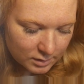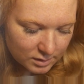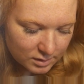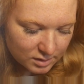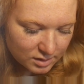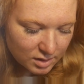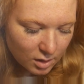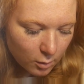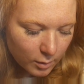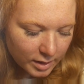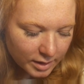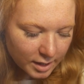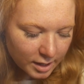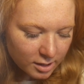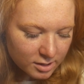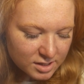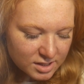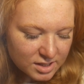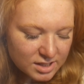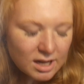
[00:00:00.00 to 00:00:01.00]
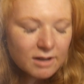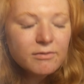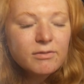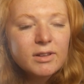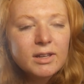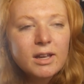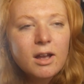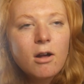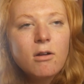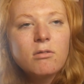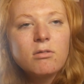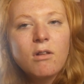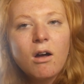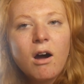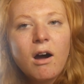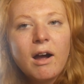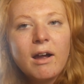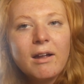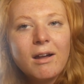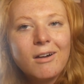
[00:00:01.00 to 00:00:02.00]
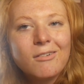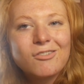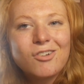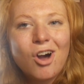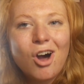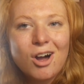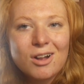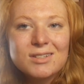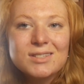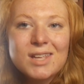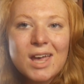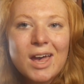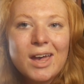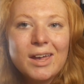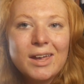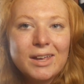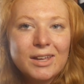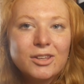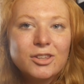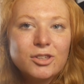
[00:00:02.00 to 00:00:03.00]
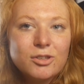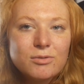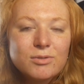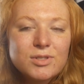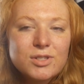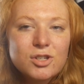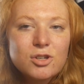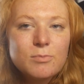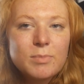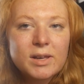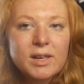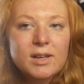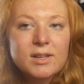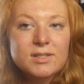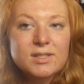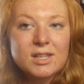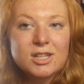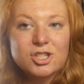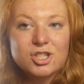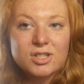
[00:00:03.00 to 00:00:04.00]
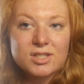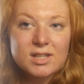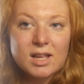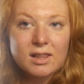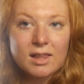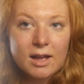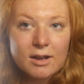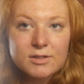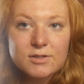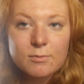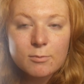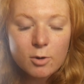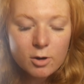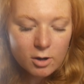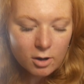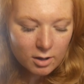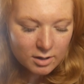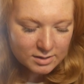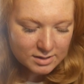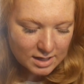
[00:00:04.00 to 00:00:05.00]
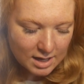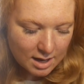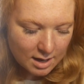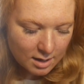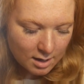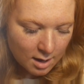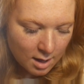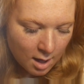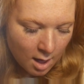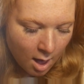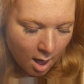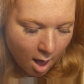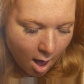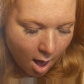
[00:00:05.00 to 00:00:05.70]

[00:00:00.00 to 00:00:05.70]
So there's definitely a lot of content in YouTube because it just allows for more content.